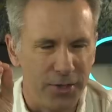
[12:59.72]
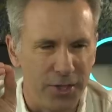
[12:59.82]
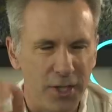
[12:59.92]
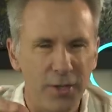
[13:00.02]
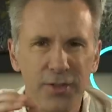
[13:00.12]

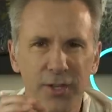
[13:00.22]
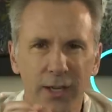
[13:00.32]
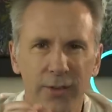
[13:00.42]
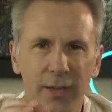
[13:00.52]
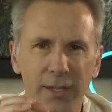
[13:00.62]
do you
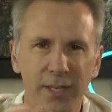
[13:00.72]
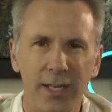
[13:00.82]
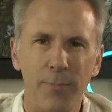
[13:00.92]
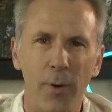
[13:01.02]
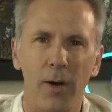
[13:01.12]
think there's
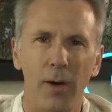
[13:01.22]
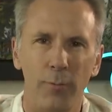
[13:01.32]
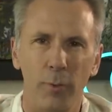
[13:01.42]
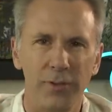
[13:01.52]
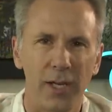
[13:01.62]
any part
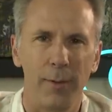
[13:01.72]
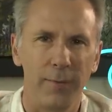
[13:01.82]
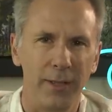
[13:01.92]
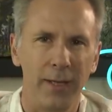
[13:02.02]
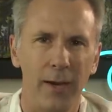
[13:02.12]
of what's
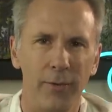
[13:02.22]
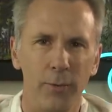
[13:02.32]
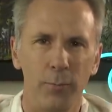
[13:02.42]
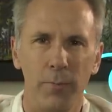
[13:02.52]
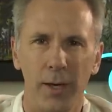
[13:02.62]
happening now
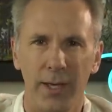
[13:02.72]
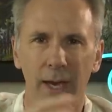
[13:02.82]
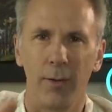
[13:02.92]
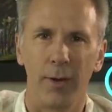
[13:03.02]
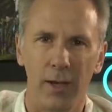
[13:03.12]
that might
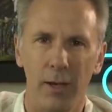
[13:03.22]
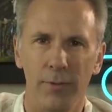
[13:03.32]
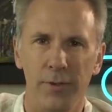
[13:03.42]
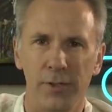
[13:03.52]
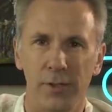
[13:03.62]
carry
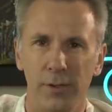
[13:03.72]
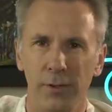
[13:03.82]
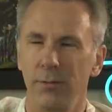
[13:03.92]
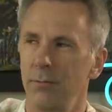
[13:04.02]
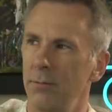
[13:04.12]
over to,
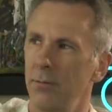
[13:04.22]
you